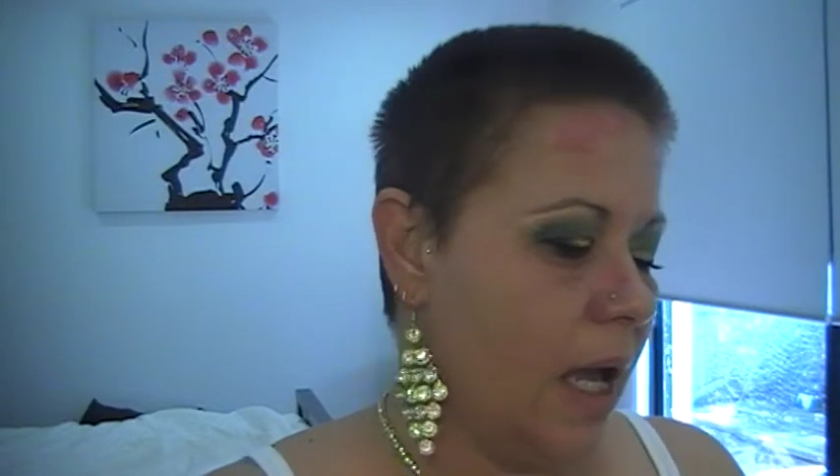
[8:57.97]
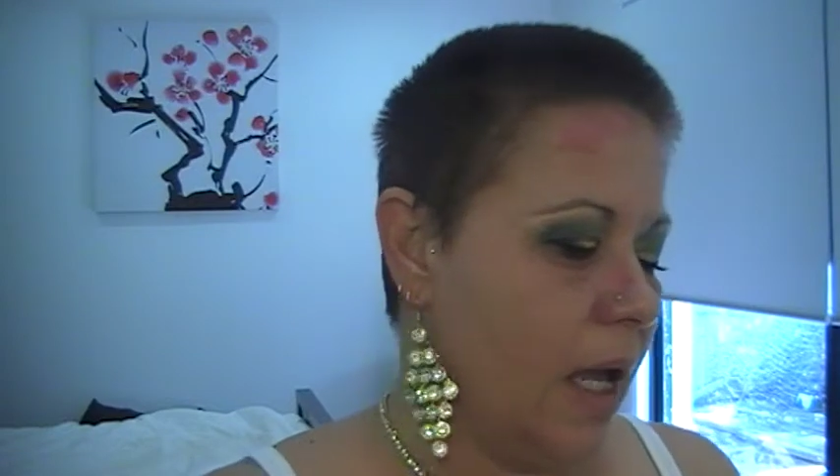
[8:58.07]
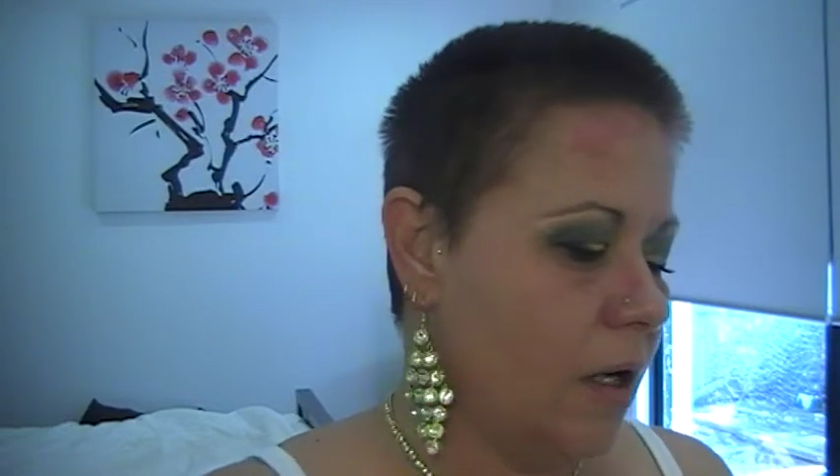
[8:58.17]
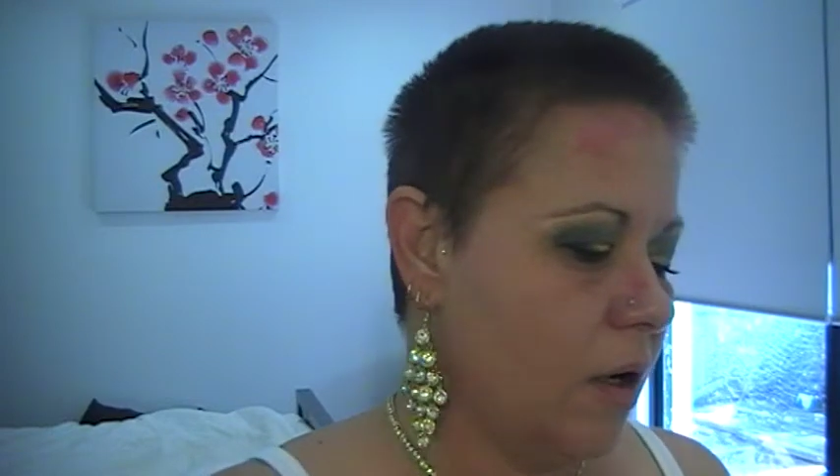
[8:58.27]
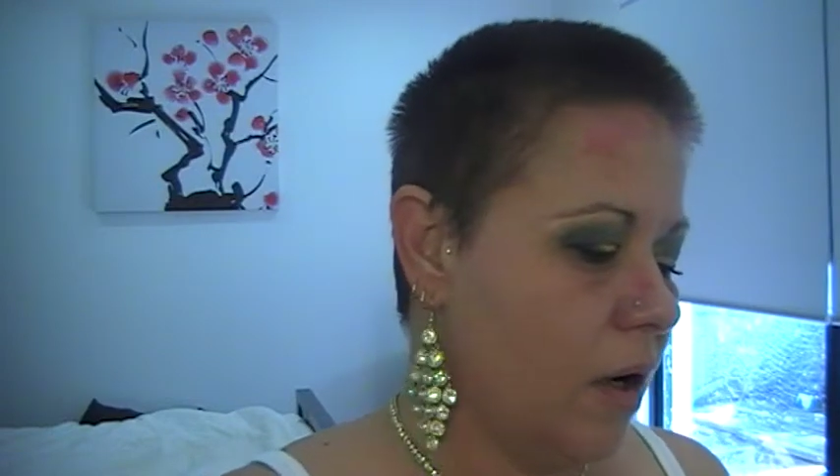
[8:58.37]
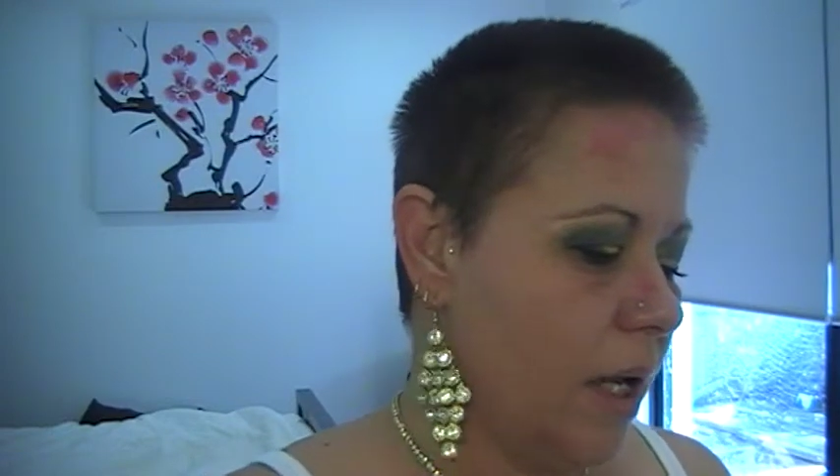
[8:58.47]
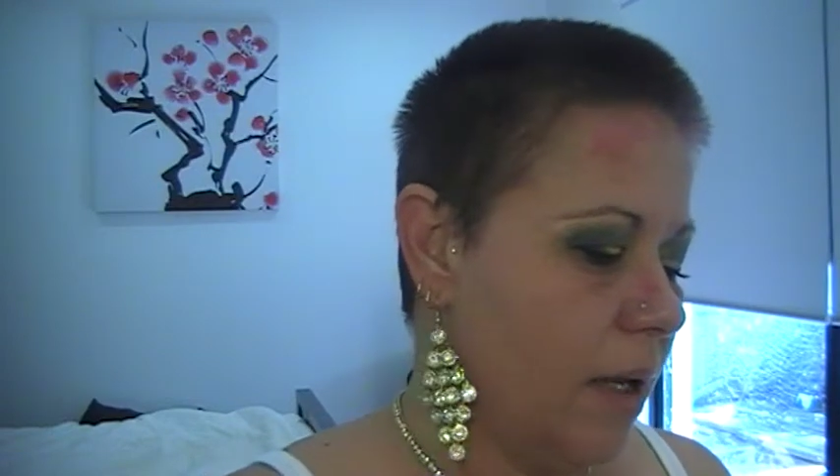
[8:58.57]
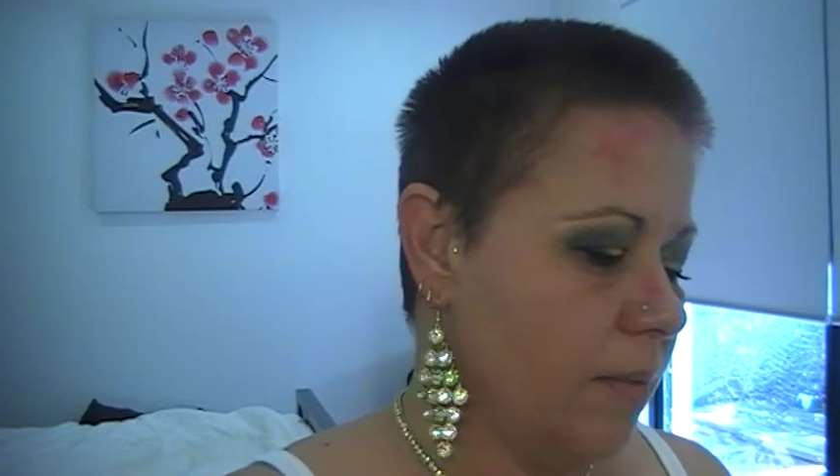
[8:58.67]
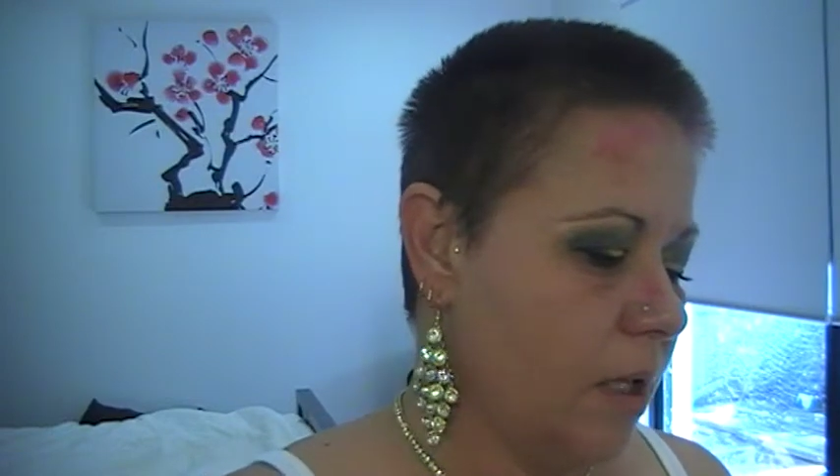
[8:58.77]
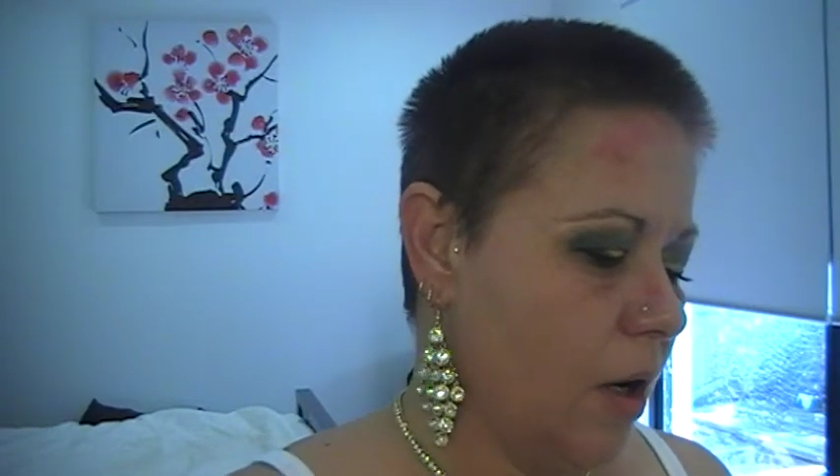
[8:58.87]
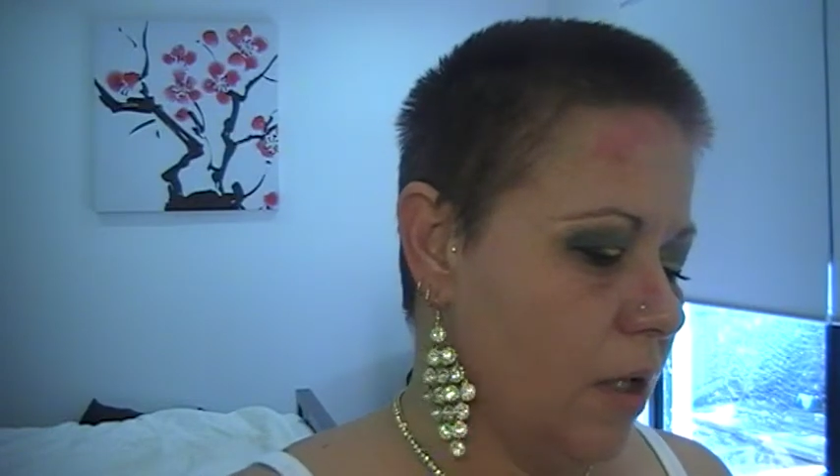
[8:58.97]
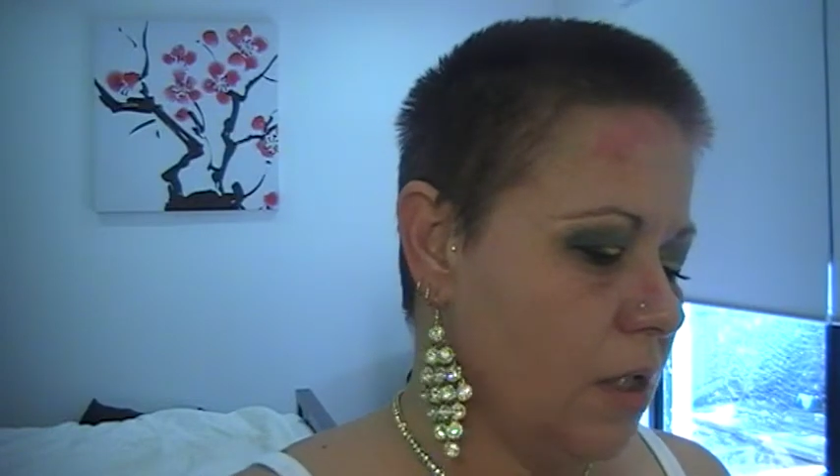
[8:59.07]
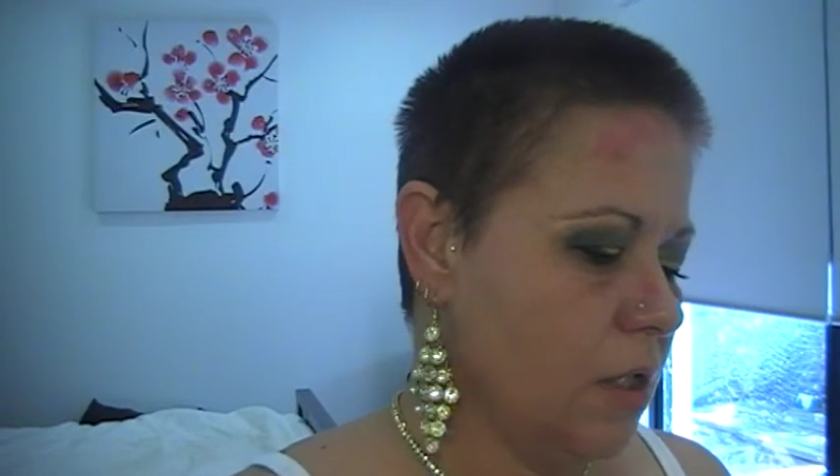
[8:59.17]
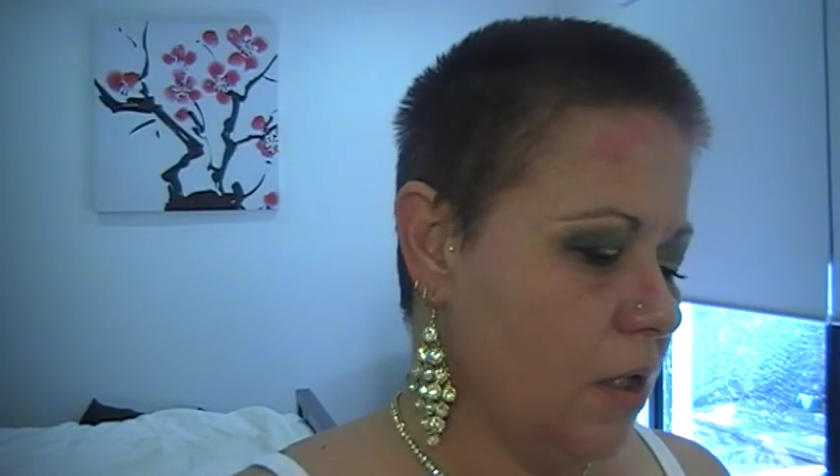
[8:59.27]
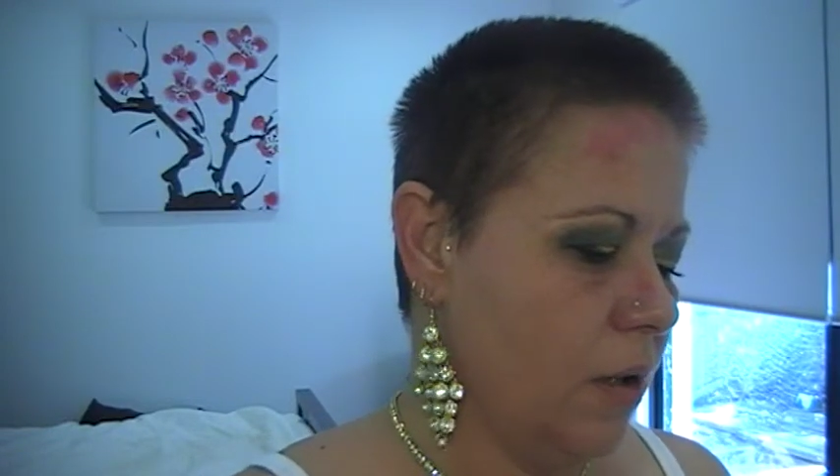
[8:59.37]
And I am going
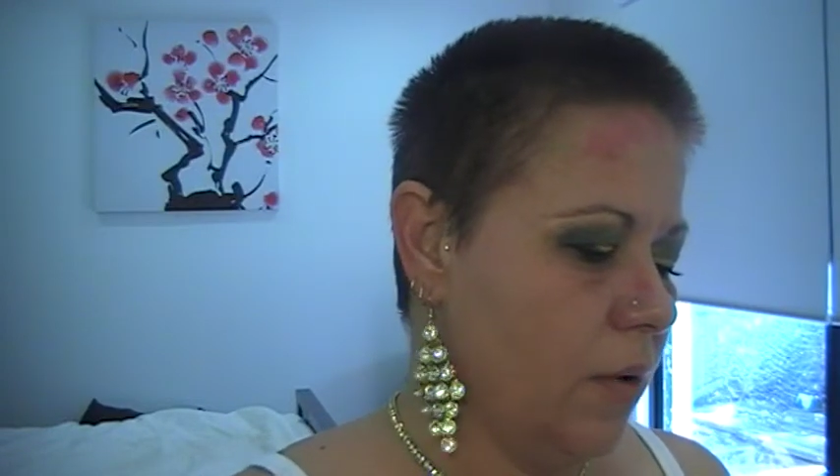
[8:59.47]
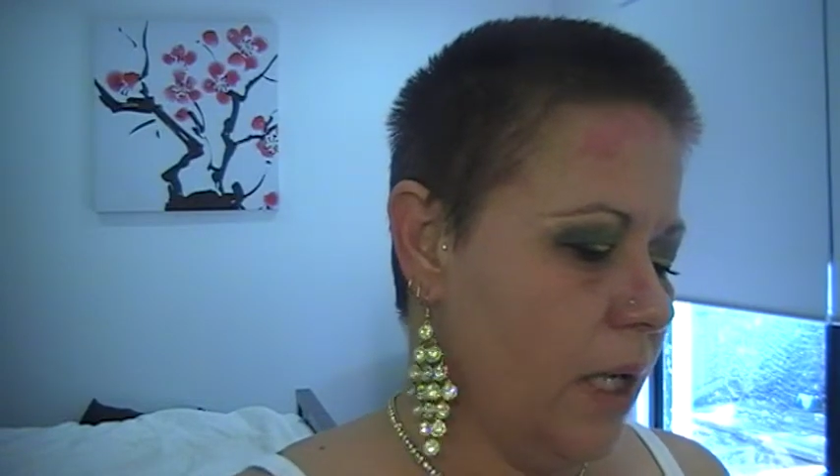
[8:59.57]
to go